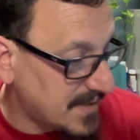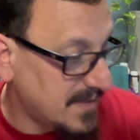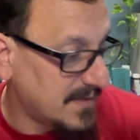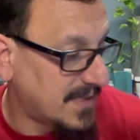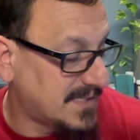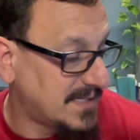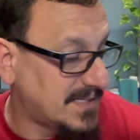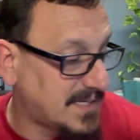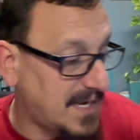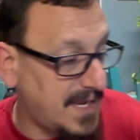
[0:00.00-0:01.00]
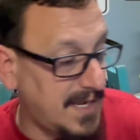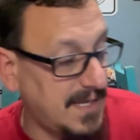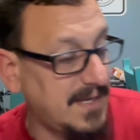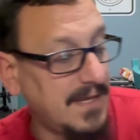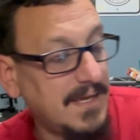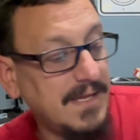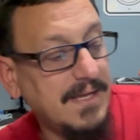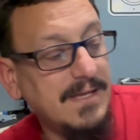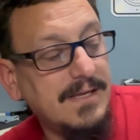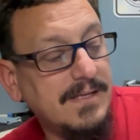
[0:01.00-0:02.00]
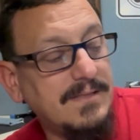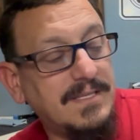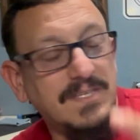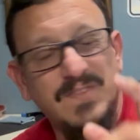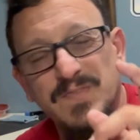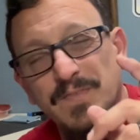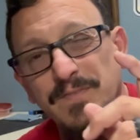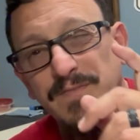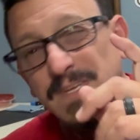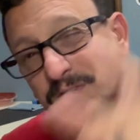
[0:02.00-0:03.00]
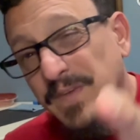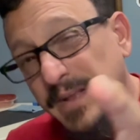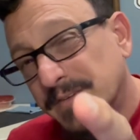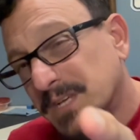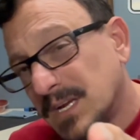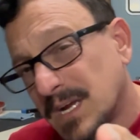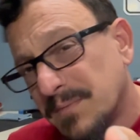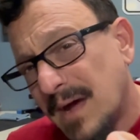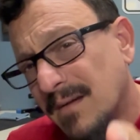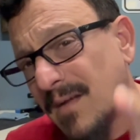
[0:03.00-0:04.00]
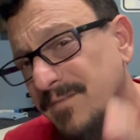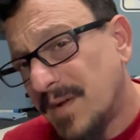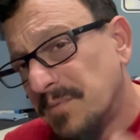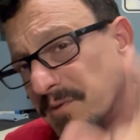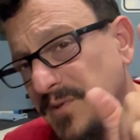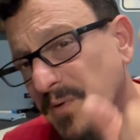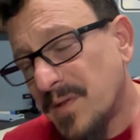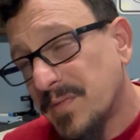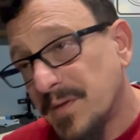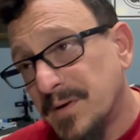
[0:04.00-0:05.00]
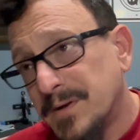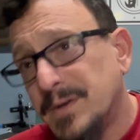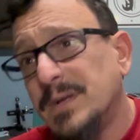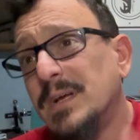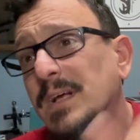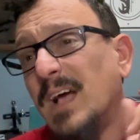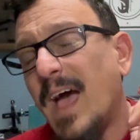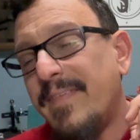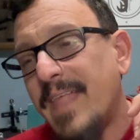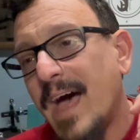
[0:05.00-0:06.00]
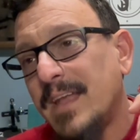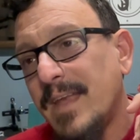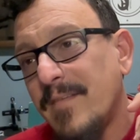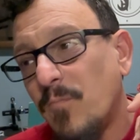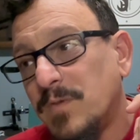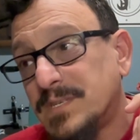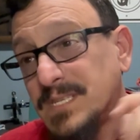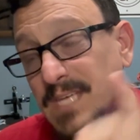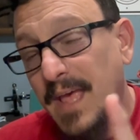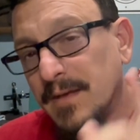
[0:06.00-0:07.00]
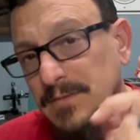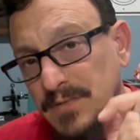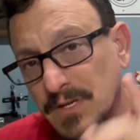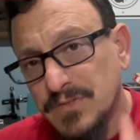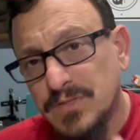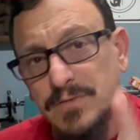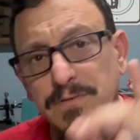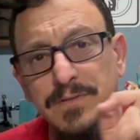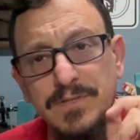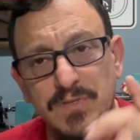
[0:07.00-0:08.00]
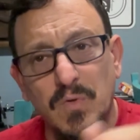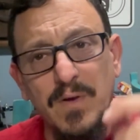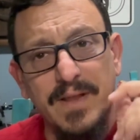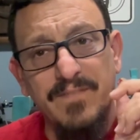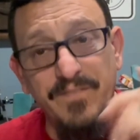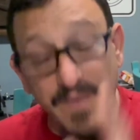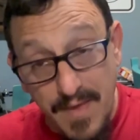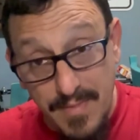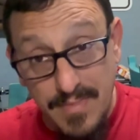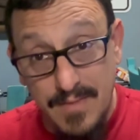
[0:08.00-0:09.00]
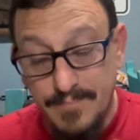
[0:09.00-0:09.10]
let's see, today, this video is gonna come out on February 23rd, and that sale goes through the 25th.